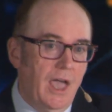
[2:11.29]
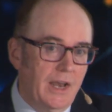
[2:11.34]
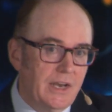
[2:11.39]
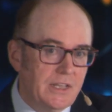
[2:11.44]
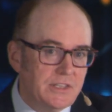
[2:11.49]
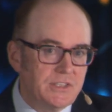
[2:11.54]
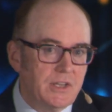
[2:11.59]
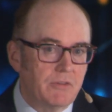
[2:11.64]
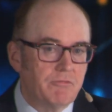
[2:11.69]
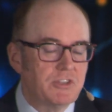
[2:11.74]

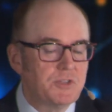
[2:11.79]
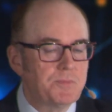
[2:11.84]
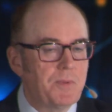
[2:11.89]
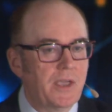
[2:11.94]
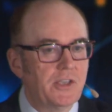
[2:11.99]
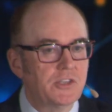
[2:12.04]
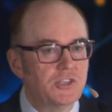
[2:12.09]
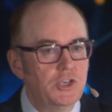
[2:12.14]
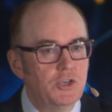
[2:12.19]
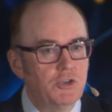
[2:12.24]
And in some
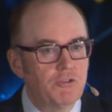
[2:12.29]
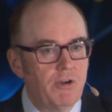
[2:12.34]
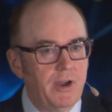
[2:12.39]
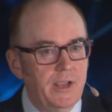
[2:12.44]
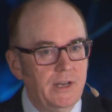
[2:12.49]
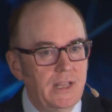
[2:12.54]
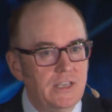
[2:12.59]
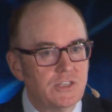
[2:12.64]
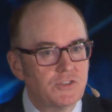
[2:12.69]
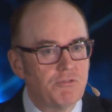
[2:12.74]
respects,
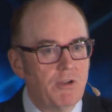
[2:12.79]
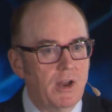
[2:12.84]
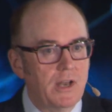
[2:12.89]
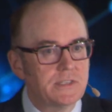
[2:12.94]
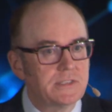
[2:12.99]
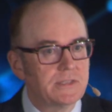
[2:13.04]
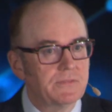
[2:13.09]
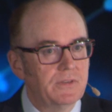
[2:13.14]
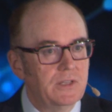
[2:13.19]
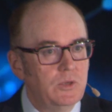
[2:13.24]
Ukraine is
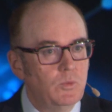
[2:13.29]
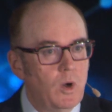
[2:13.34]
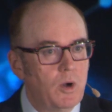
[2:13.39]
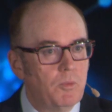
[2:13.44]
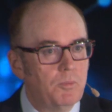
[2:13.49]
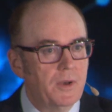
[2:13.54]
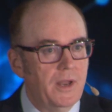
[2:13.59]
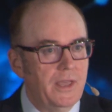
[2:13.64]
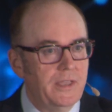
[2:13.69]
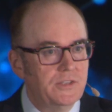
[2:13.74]
relatively
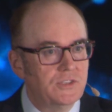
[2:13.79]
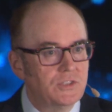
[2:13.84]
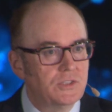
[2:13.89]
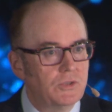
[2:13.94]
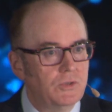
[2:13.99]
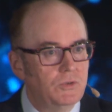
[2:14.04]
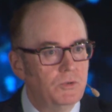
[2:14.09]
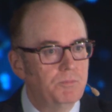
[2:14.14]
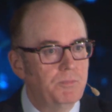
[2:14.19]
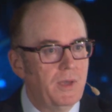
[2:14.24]
well
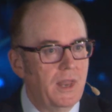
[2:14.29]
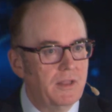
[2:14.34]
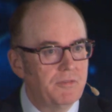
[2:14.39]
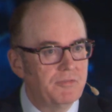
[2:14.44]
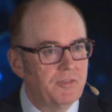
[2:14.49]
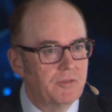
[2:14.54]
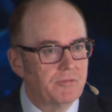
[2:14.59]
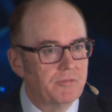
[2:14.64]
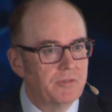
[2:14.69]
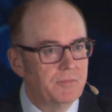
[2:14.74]
placed to
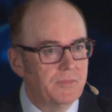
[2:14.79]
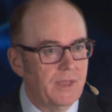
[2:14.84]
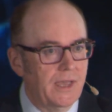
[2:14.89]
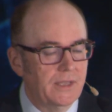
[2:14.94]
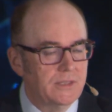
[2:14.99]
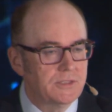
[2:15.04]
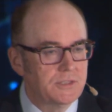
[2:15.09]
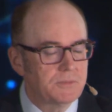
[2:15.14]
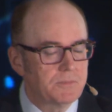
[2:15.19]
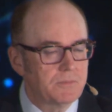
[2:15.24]
benefit from
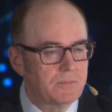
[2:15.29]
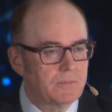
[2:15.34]
that.